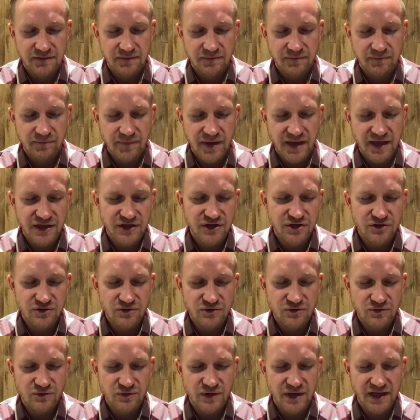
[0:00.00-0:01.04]
May
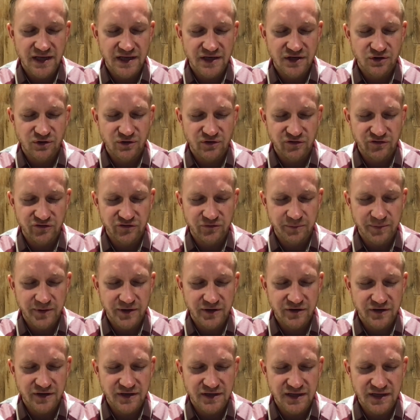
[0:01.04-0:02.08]
you and your
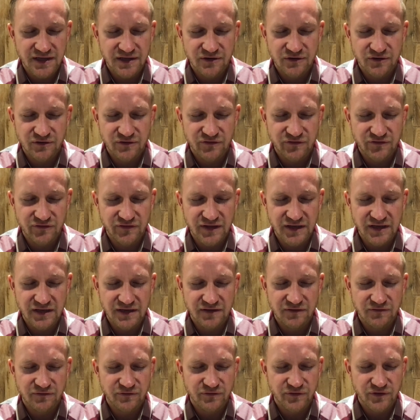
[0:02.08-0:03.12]
Spirit
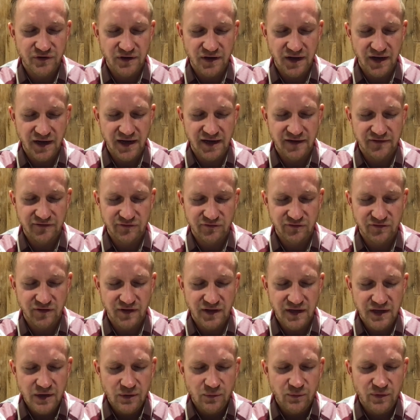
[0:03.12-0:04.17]
intercede for us
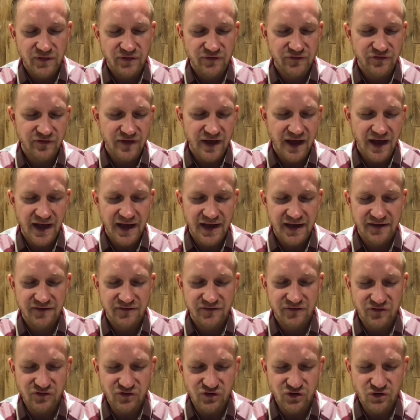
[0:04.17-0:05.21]
with
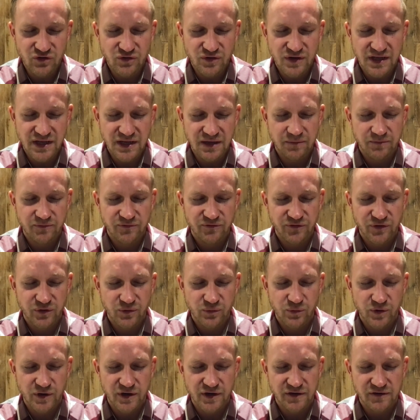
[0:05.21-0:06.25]
sighs too deep for
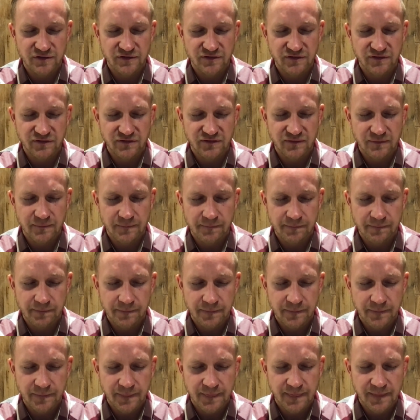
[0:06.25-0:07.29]
words.
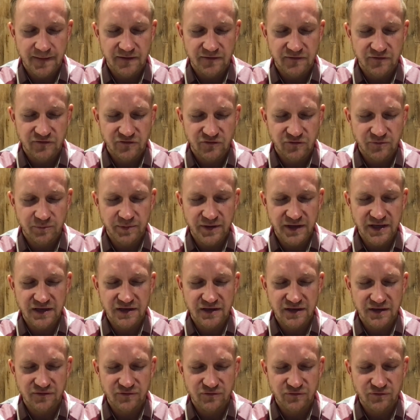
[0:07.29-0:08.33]

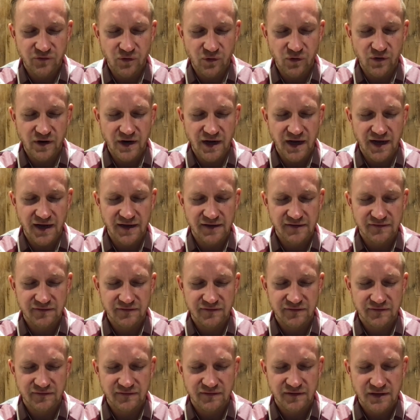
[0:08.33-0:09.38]
Speak for
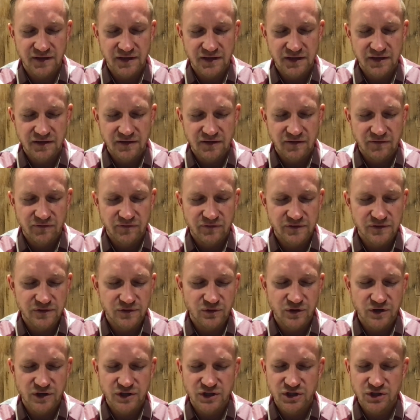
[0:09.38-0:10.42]
us for
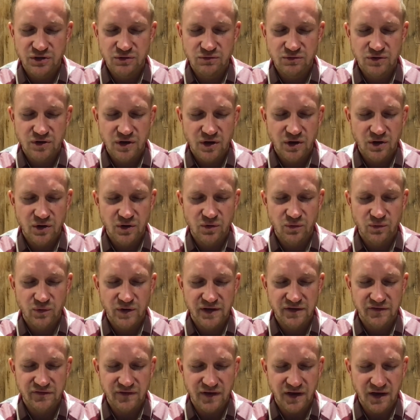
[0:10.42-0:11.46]
Lord, you know what
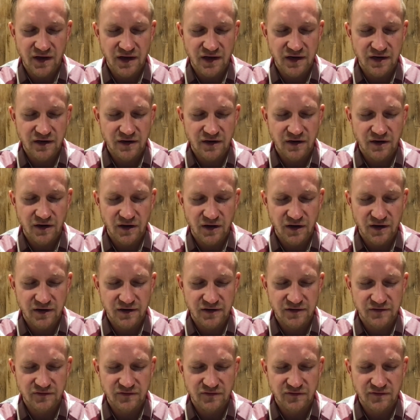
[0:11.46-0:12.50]
is on our
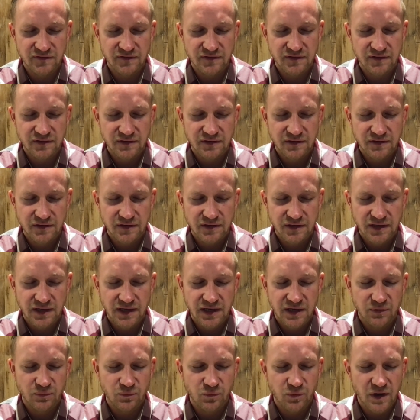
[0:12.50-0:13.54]
heart
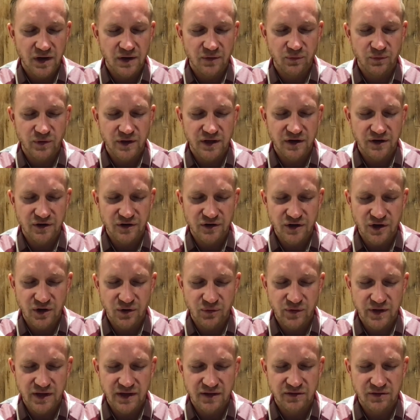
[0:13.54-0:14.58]
and what we are
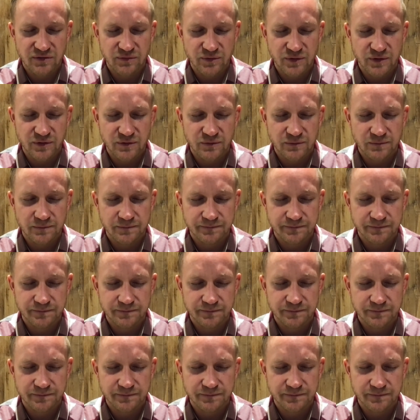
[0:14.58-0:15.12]
going through.